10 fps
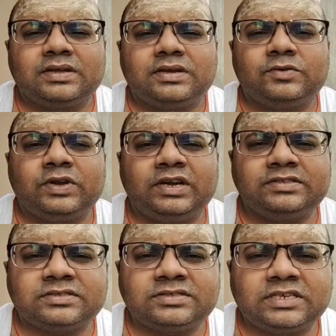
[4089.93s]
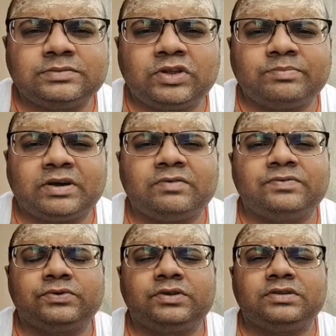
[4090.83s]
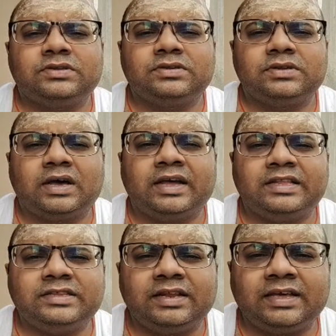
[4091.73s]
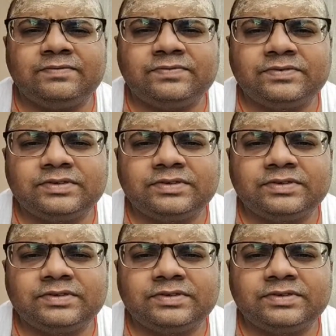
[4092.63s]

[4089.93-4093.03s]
to lead a successful, a powerful, a healthy life,